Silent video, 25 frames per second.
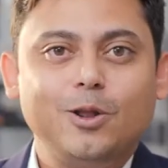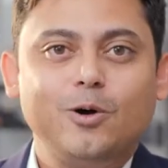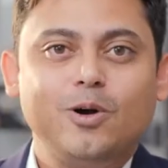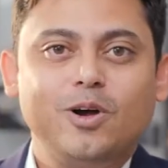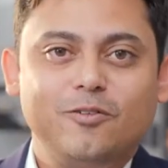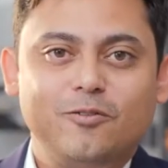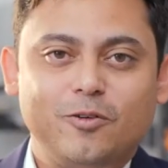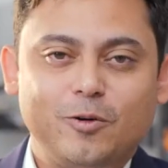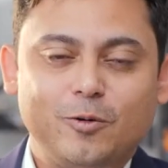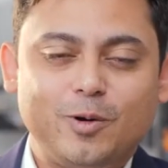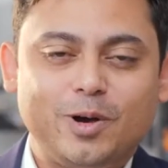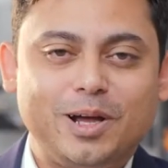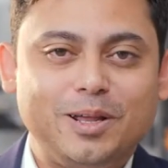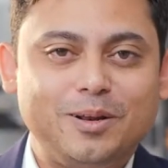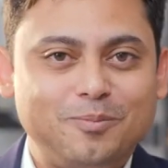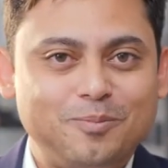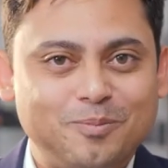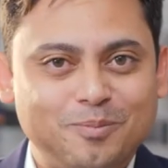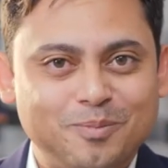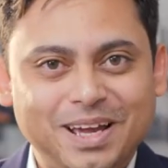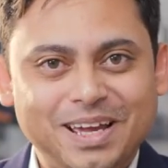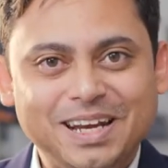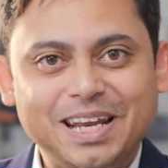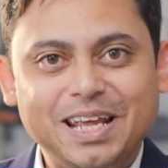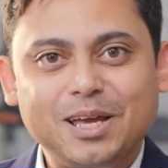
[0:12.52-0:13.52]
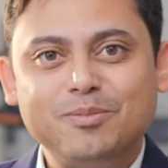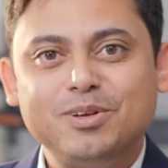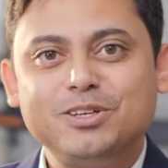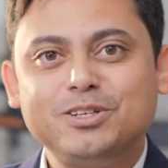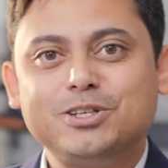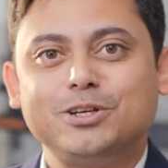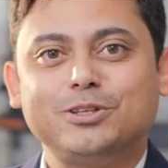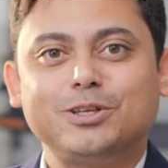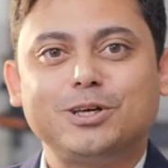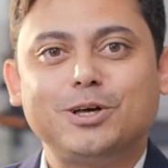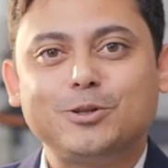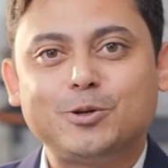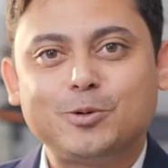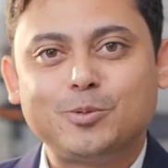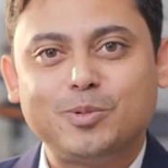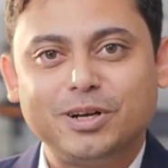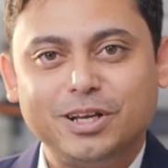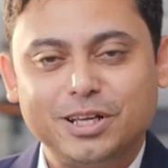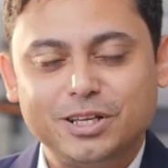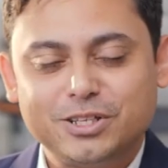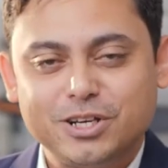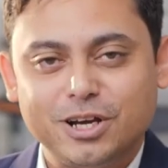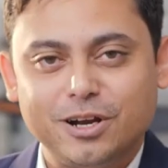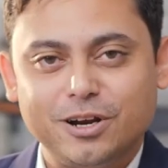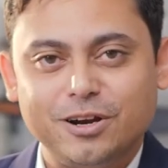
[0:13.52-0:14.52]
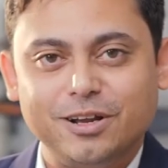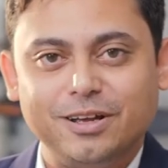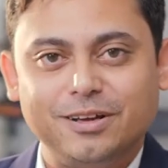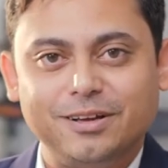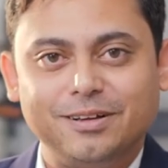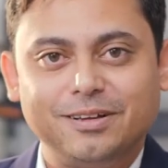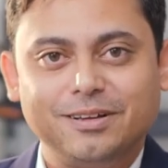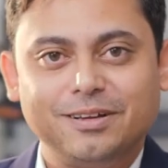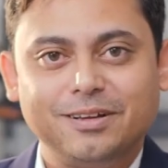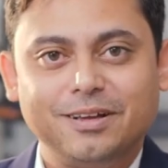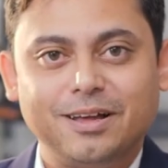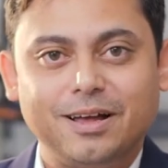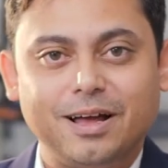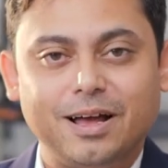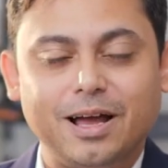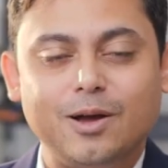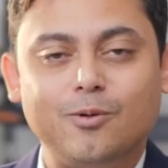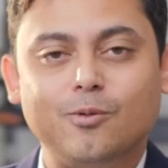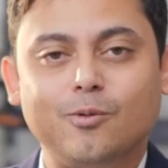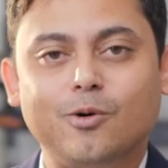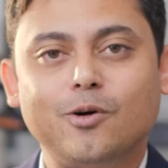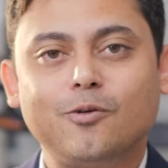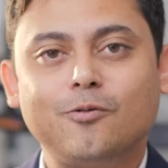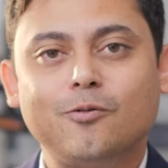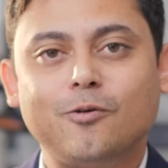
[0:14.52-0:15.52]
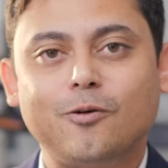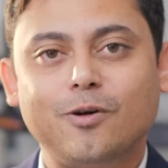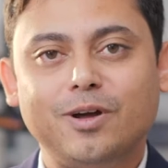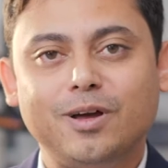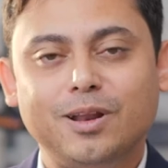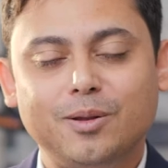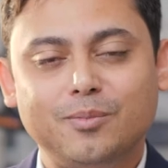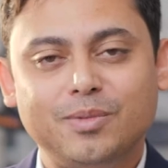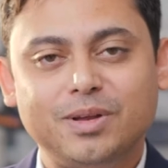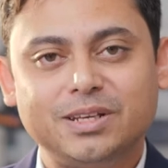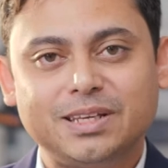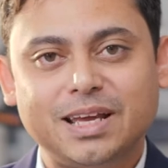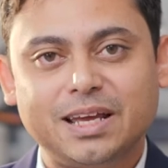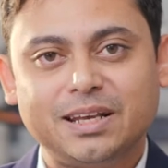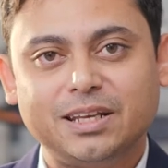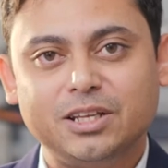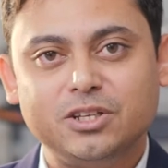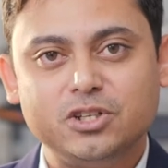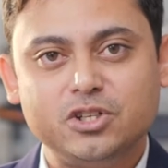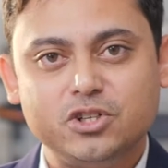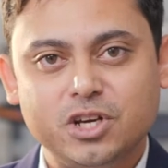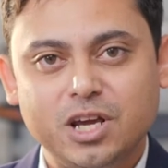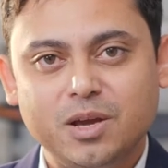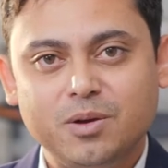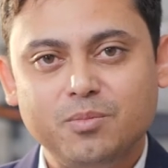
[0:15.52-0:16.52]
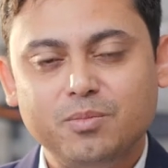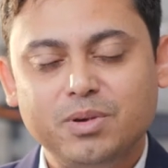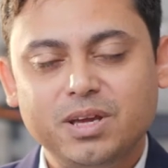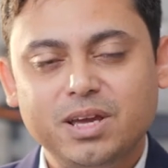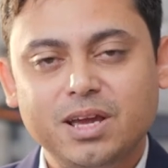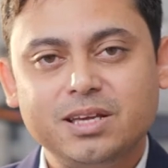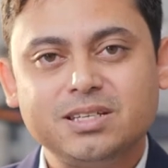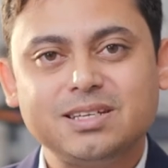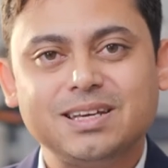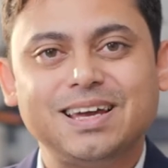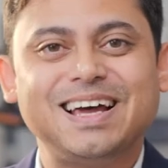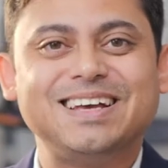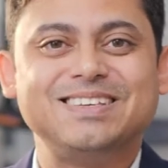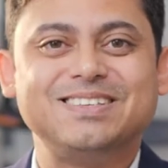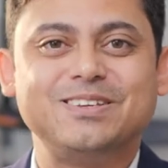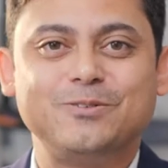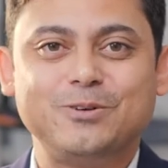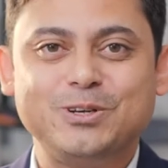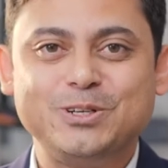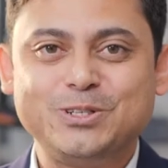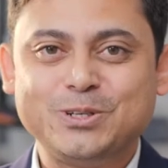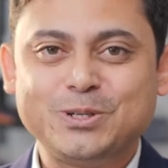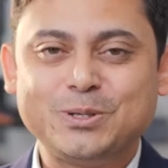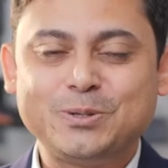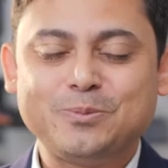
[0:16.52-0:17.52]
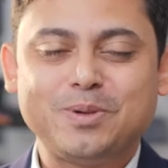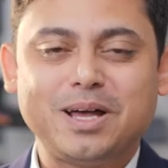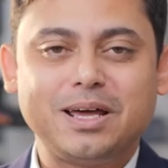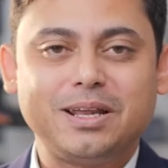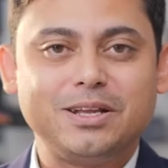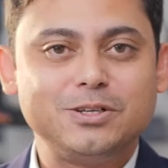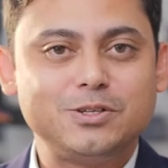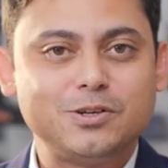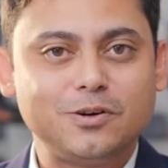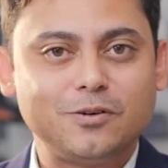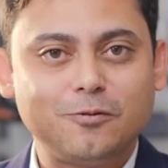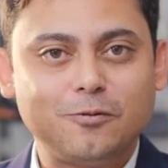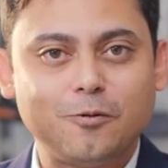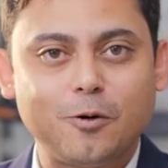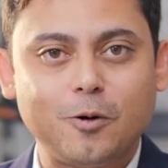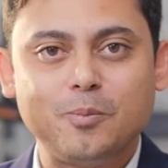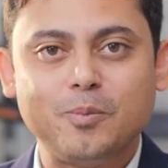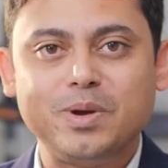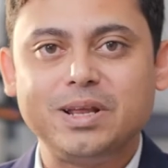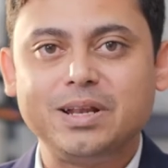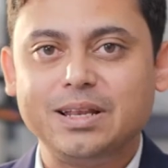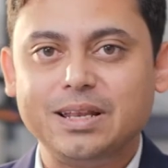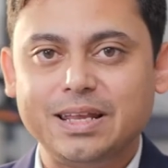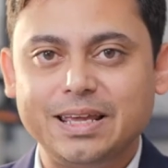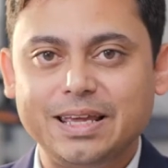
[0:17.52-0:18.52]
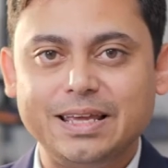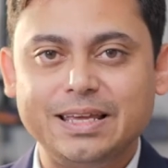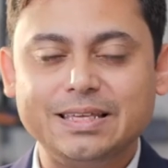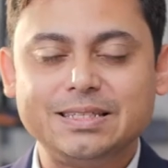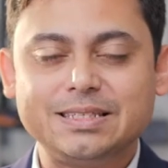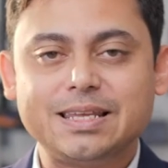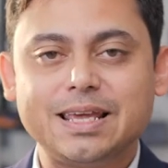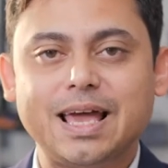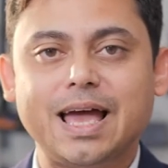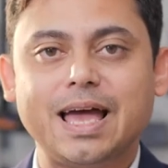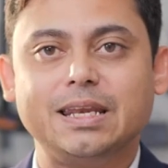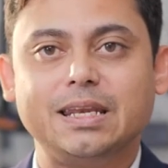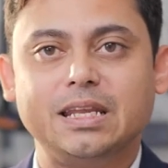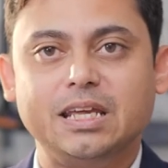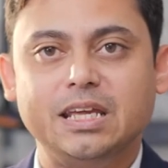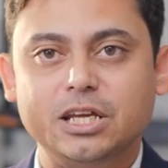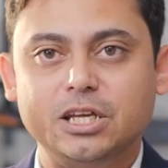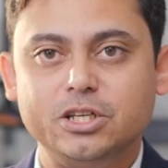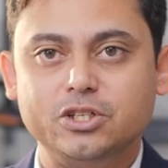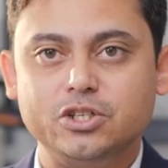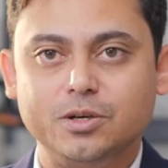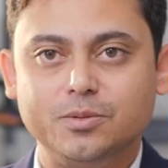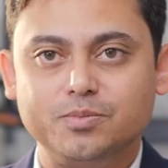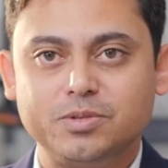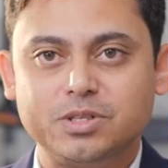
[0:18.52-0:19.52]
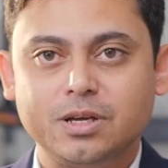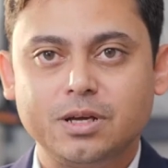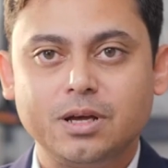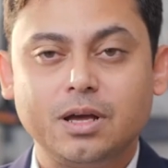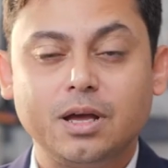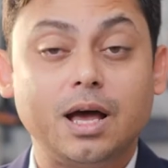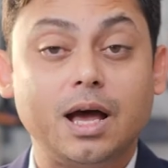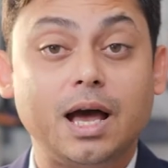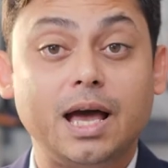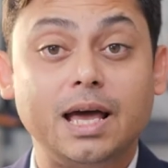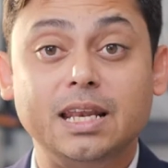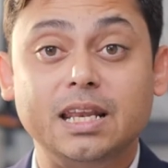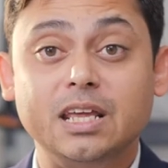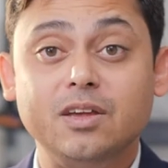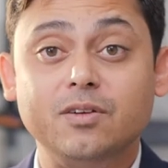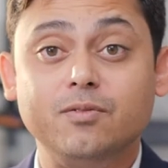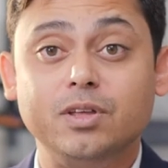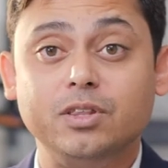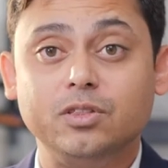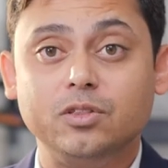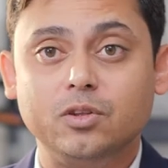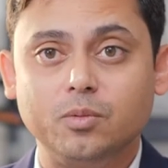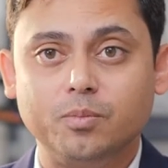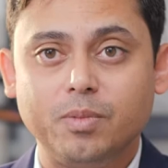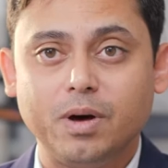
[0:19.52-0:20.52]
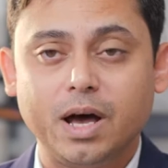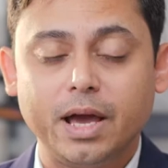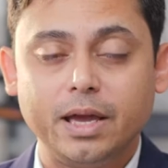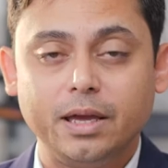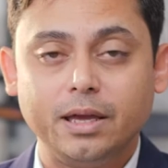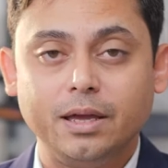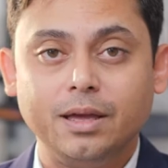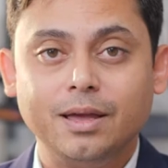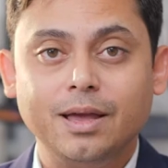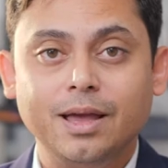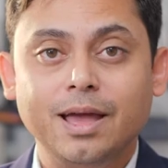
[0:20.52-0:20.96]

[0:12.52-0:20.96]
everyone. My name is Shatadru Bhattacharya. I work for HellermannTyton GmbH as a regional manager for Middle East and Egypt. I live in Dubai.